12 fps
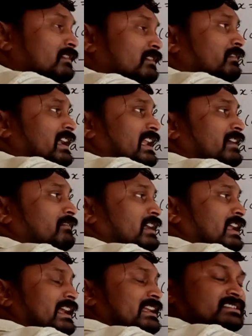
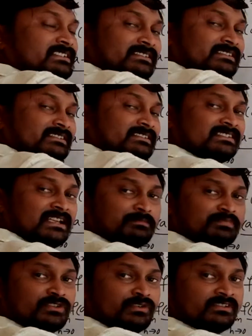Wherever h is there,
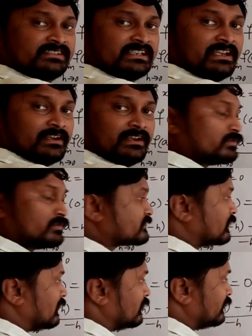substitute 0. So
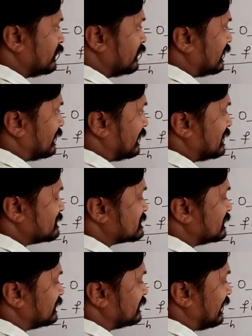now you get as
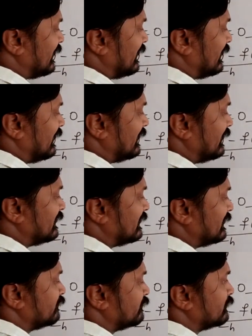tan
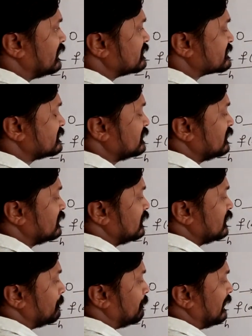inverse
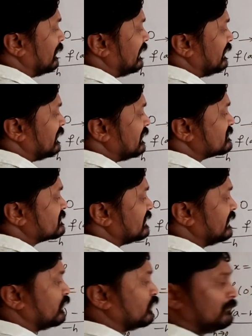minus
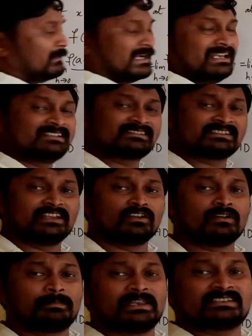0. Minus
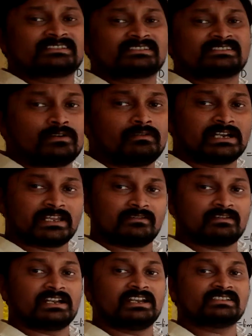0 plus 0,
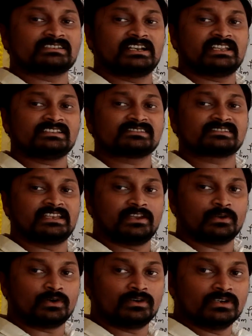whatever it is
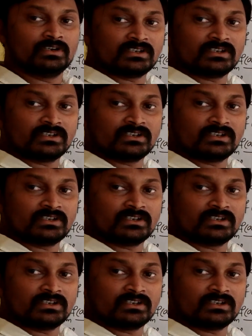0.